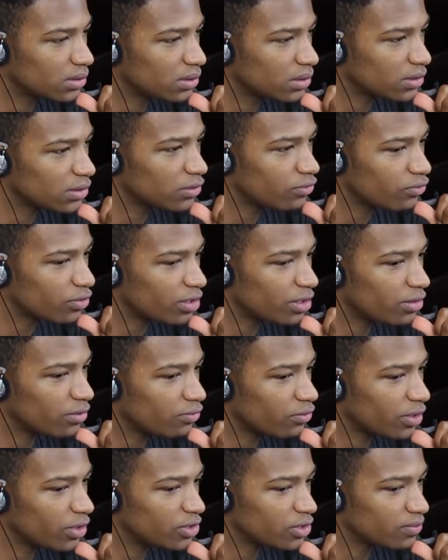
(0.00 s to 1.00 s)
Is it really the
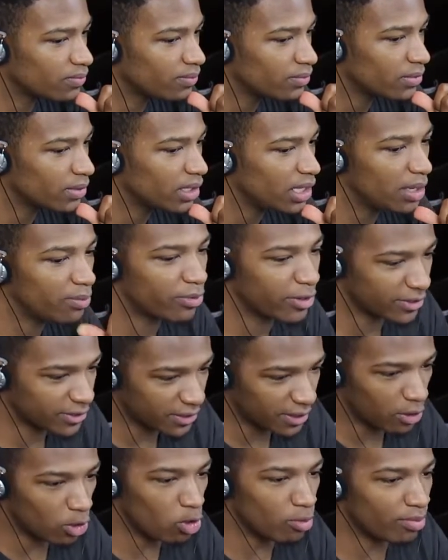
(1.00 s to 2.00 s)
region? You press
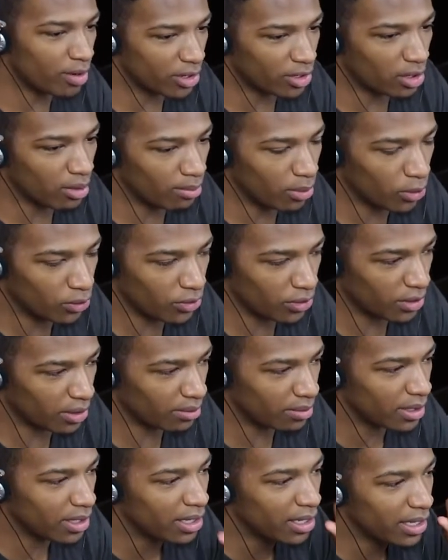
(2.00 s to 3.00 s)
the home button on both of
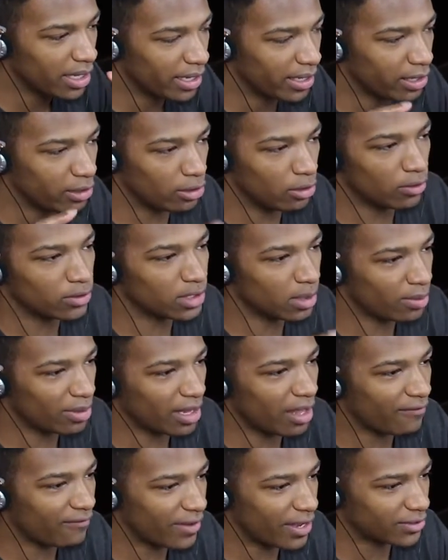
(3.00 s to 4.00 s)
them. It loads up a
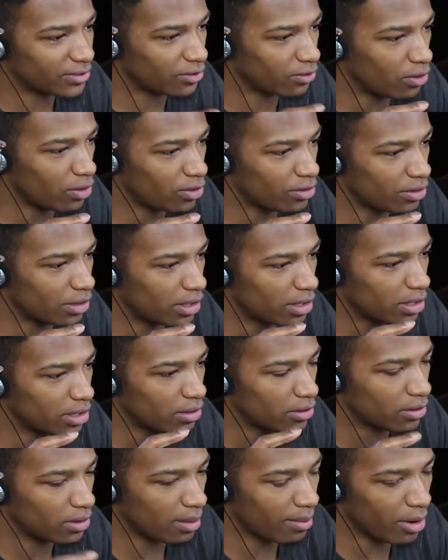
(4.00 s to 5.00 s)
lot faster on
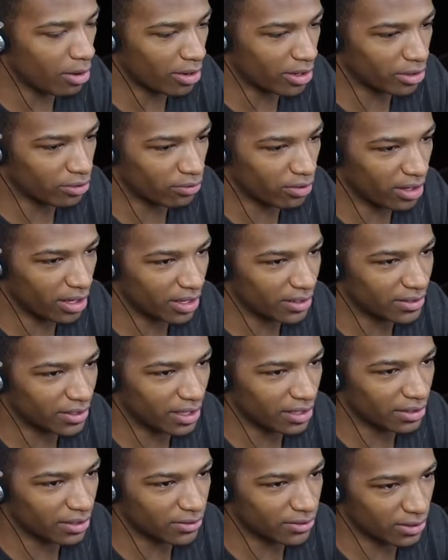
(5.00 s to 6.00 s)
the American 3DS
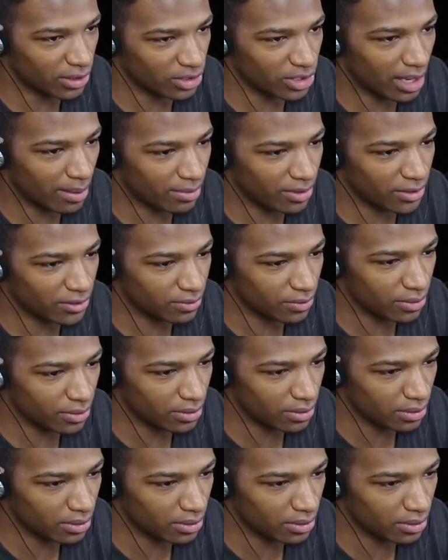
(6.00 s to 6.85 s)
than it does on the Japanese one.